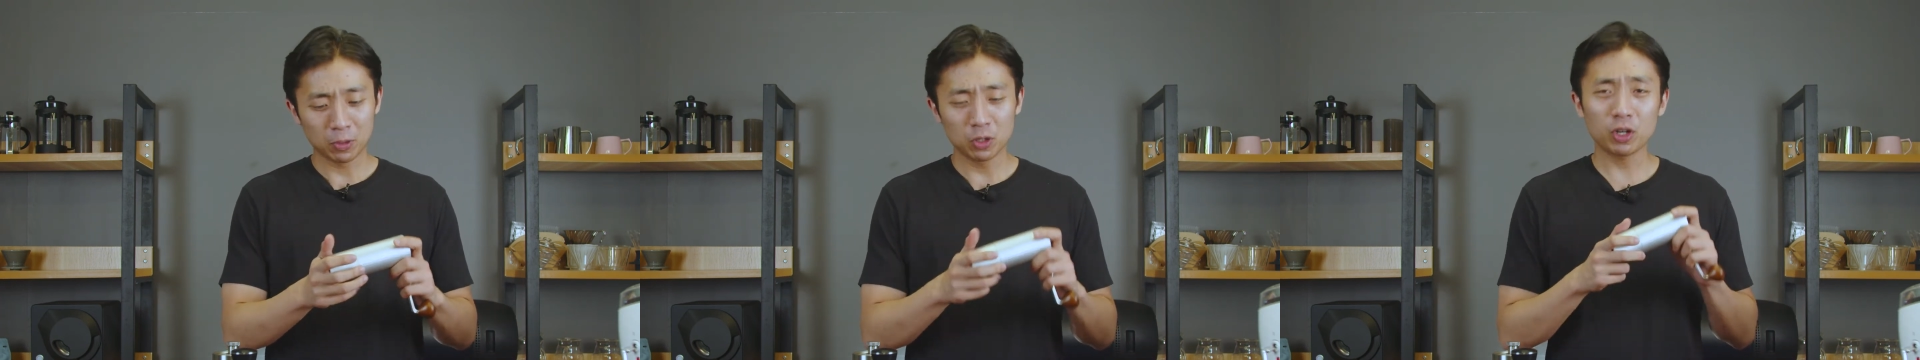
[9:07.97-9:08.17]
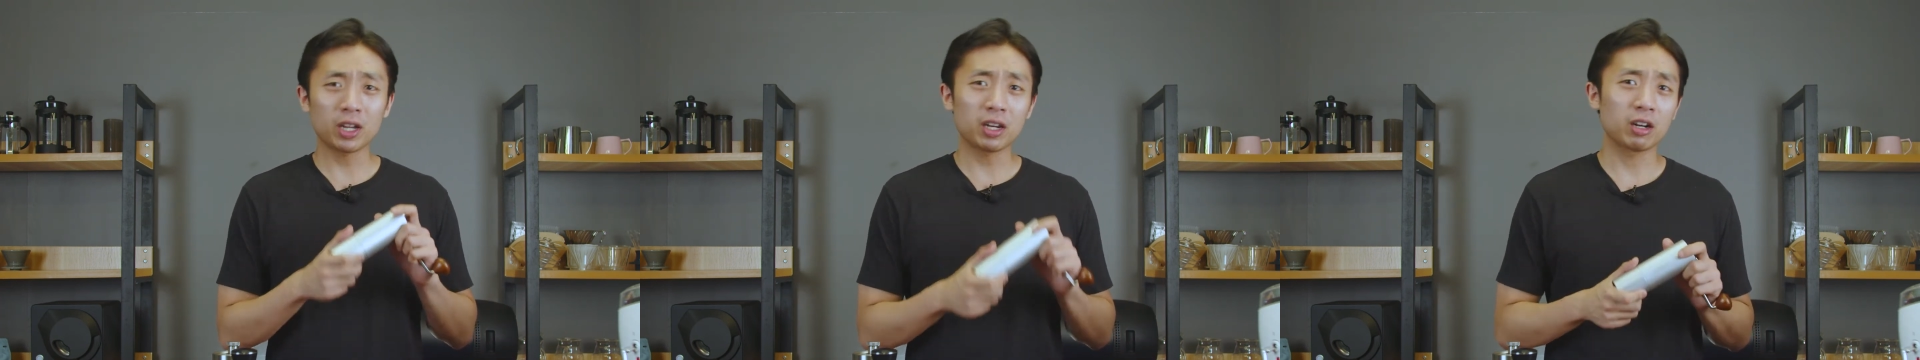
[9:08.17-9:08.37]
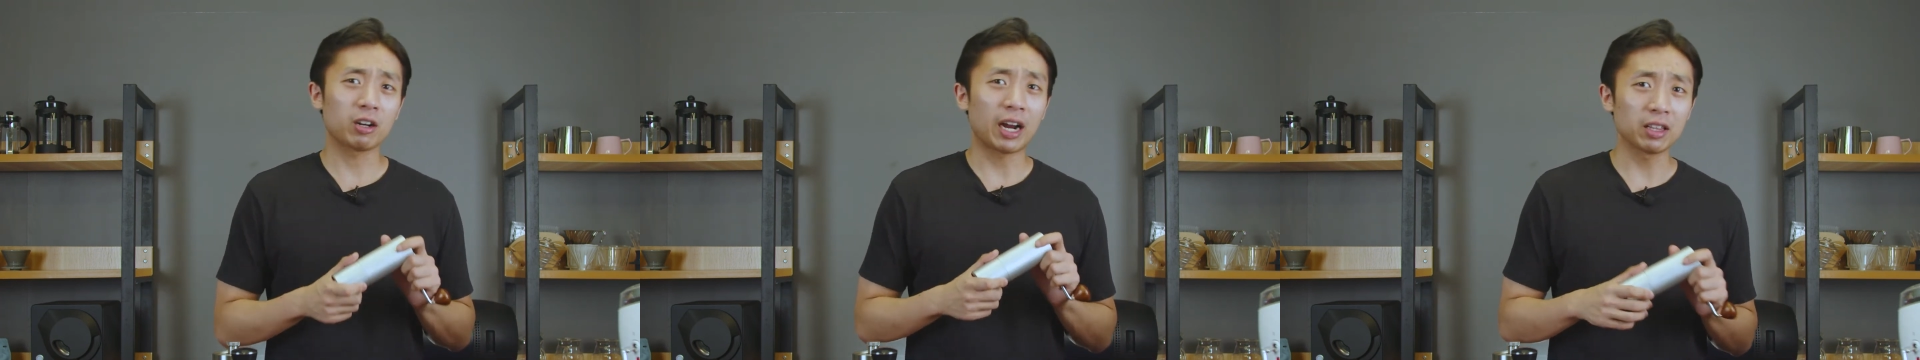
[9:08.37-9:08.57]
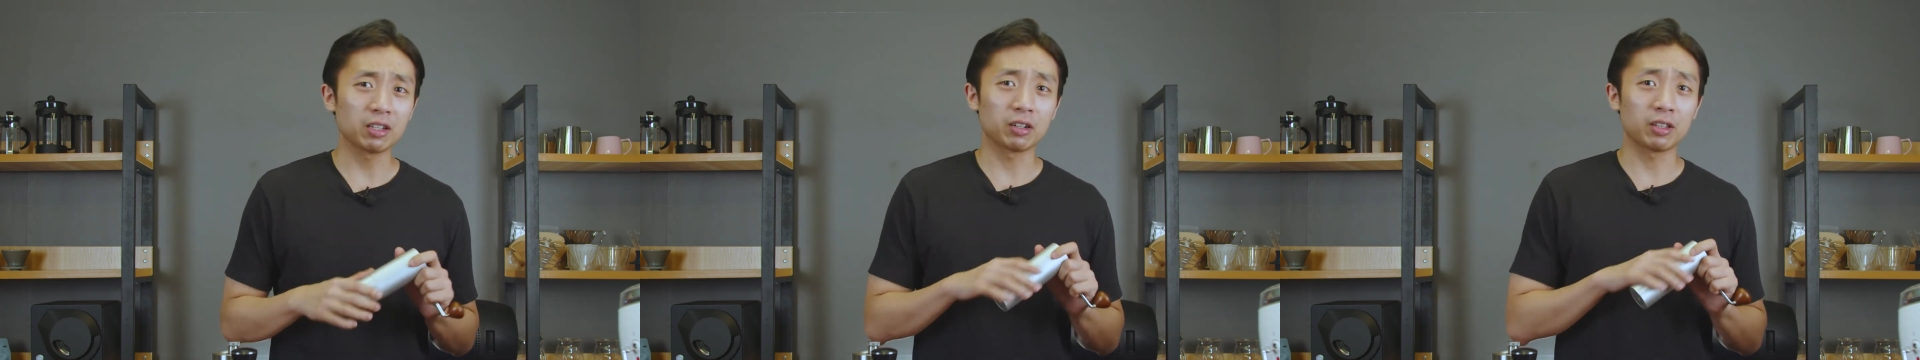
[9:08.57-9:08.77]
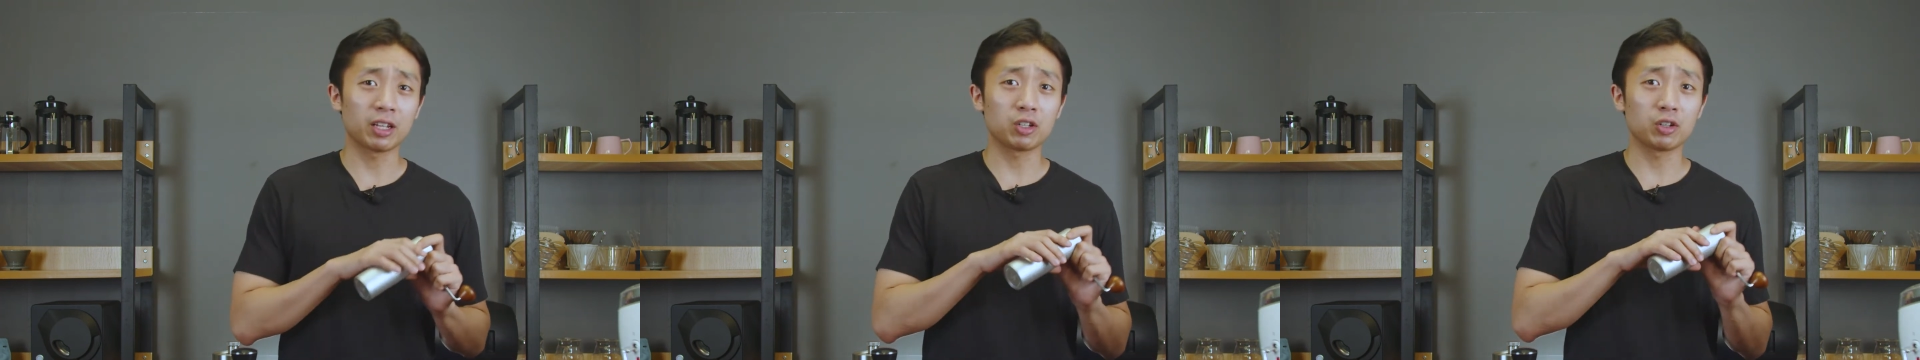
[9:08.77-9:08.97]
you get a
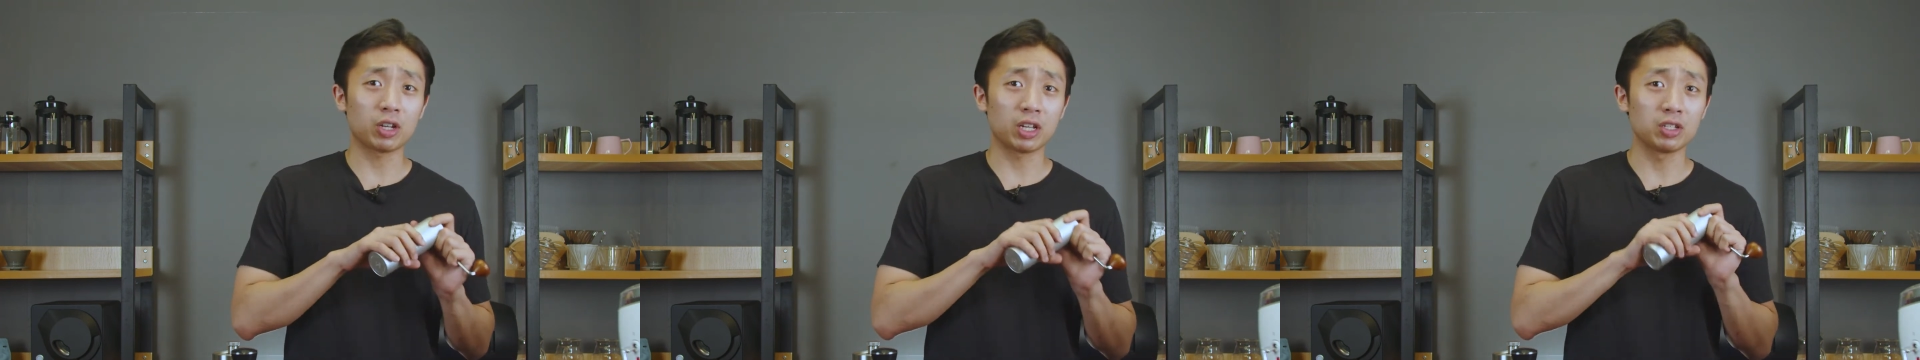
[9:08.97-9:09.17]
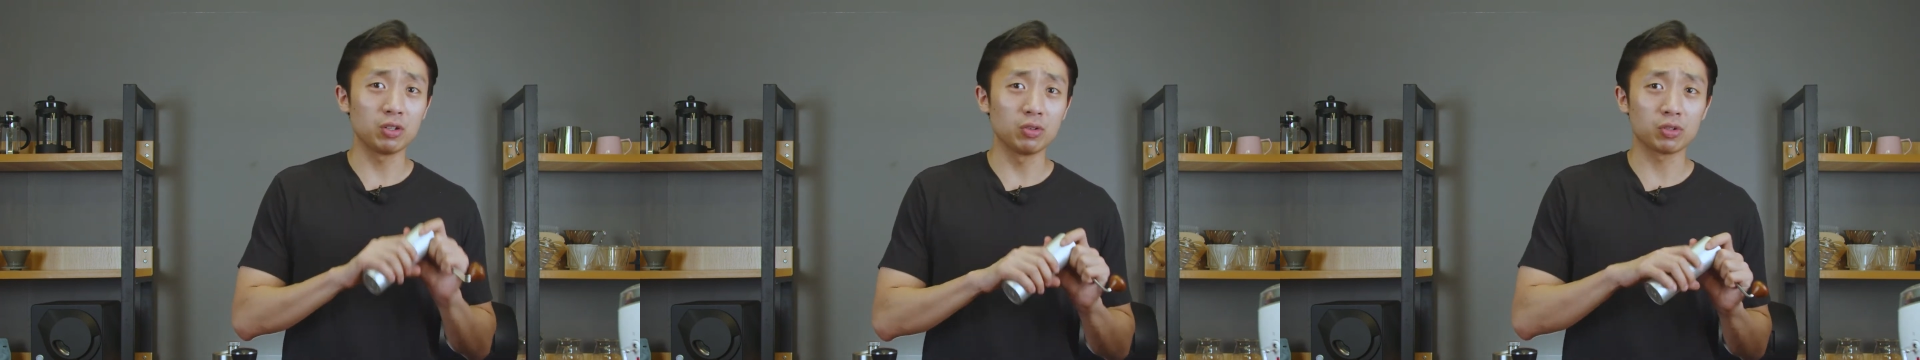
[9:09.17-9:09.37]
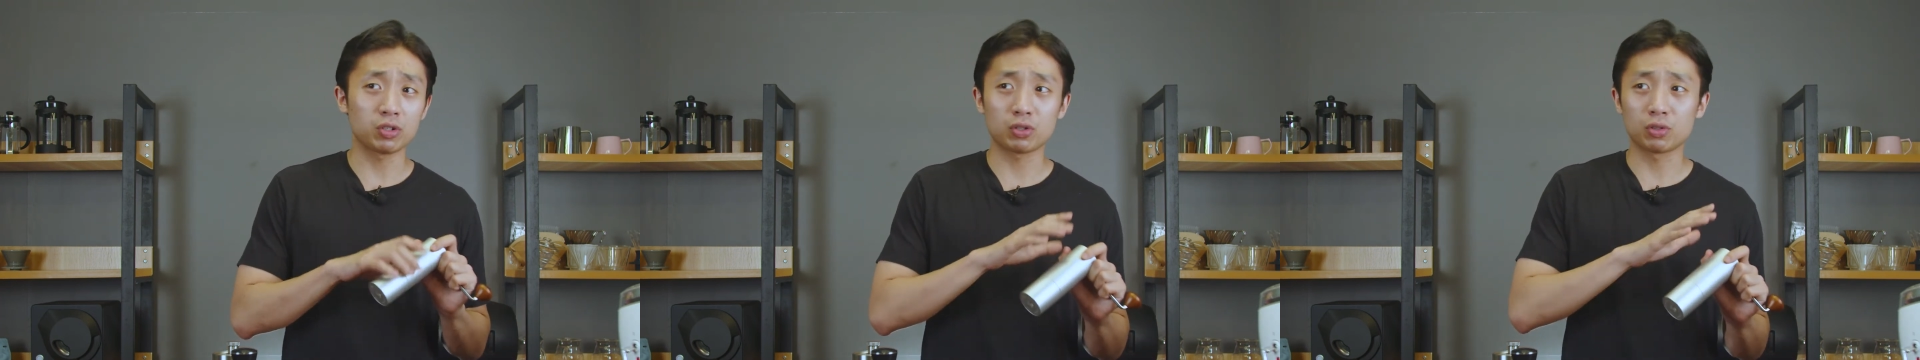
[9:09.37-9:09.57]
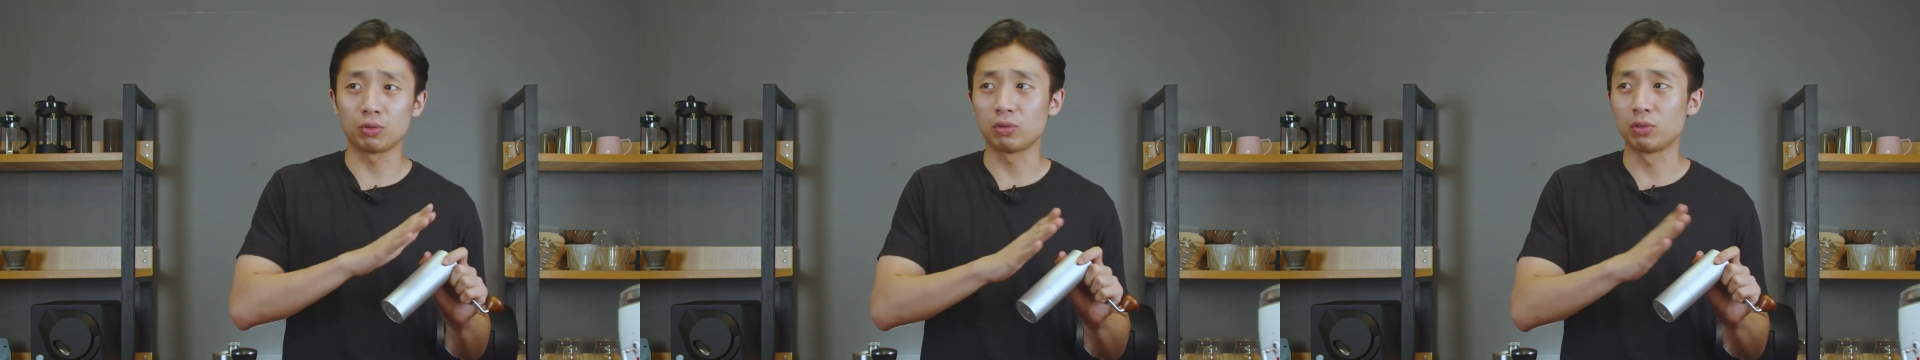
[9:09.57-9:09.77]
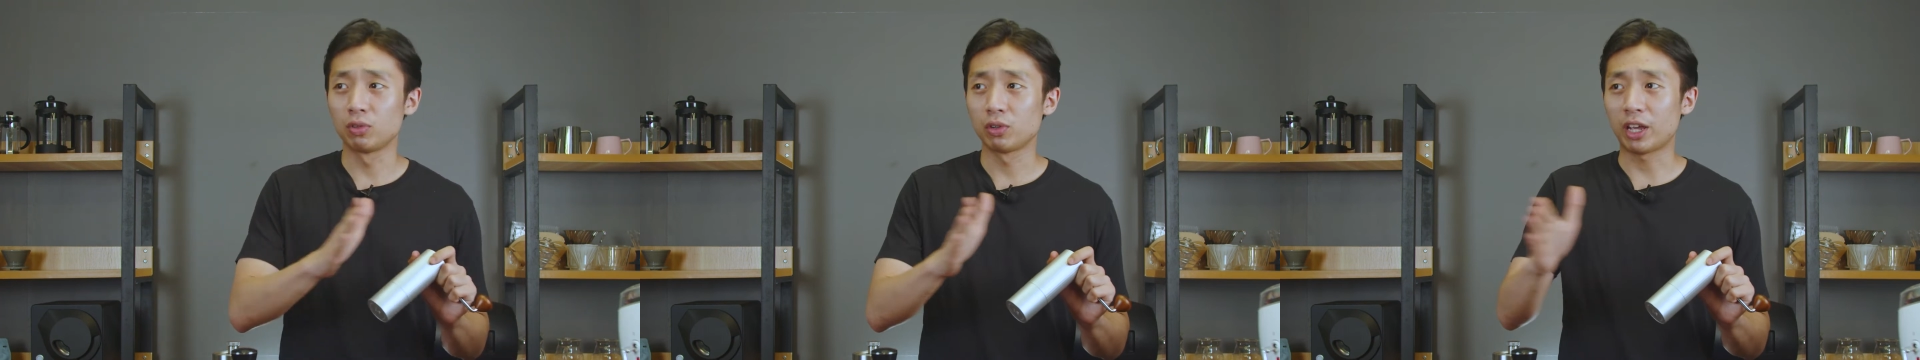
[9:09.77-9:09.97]
grinder that you can use to